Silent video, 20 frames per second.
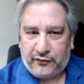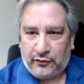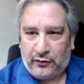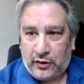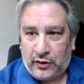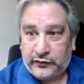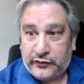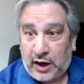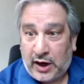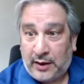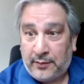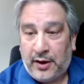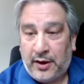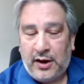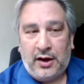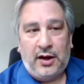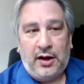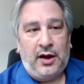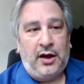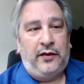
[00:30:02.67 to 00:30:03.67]
for a long time.
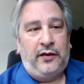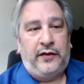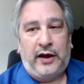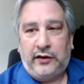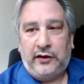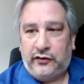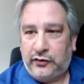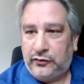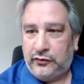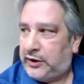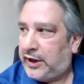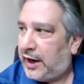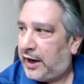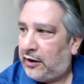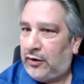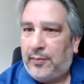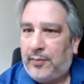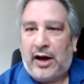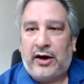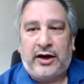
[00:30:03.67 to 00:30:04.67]
They do
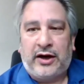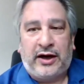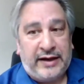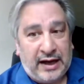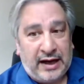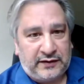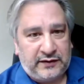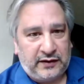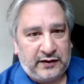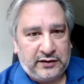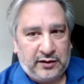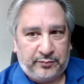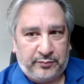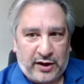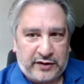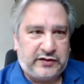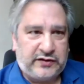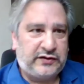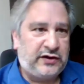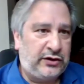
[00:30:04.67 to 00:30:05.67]
care about connecting the
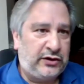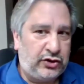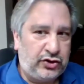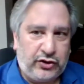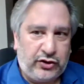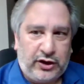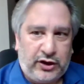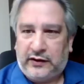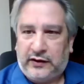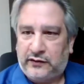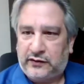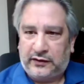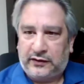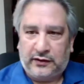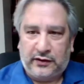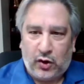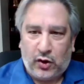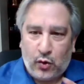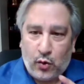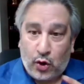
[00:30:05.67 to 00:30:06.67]
buses and the trains
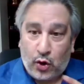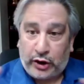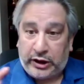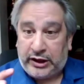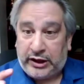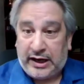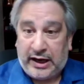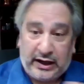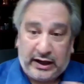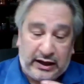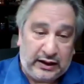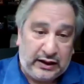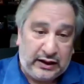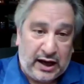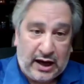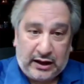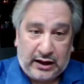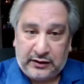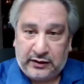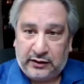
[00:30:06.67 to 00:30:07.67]
and coordinating
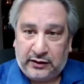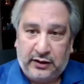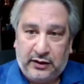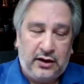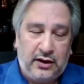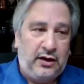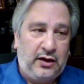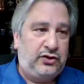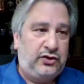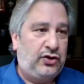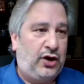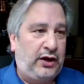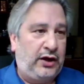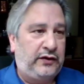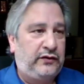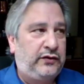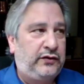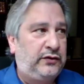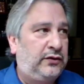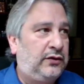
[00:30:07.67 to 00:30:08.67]
that and trying
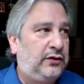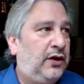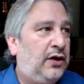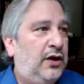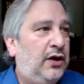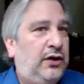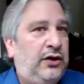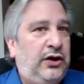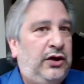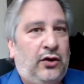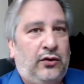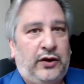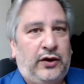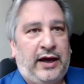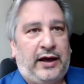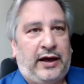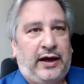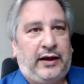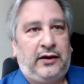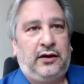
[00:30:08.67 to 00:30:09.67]
to,
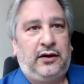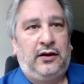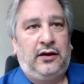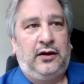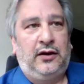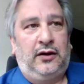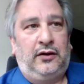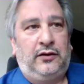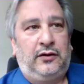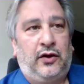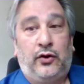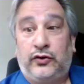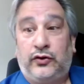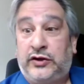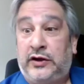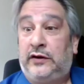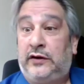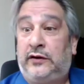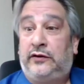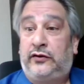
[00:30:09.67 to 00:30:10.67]
get
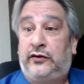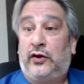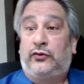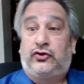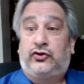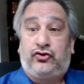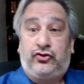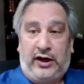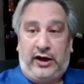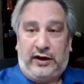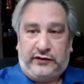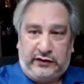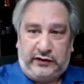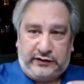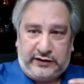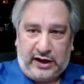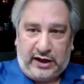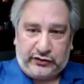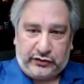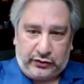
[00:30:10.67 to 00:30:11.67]
those in those
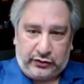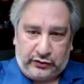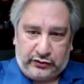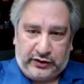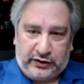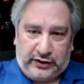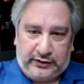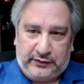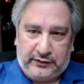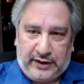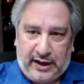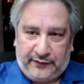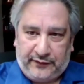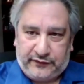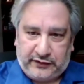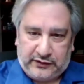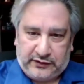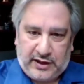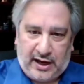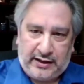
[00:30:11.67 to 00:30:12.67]
transit deserts that
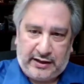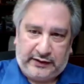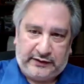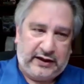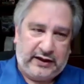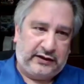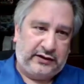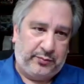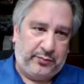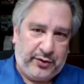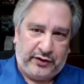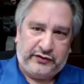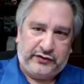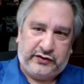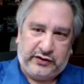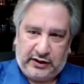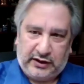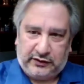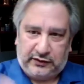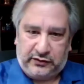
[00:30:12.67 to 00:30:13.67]
have to kind of take the bus
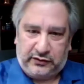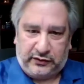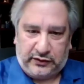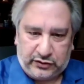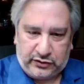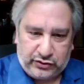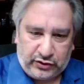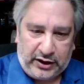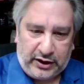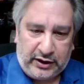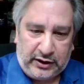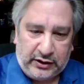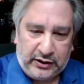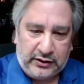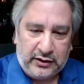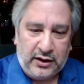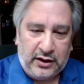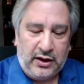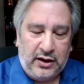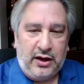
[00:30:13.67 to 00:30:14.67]
to get to the
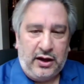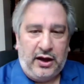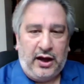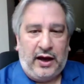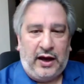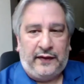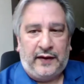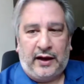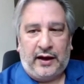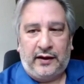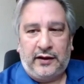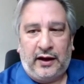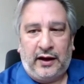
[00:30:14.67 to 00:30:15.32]
train and that.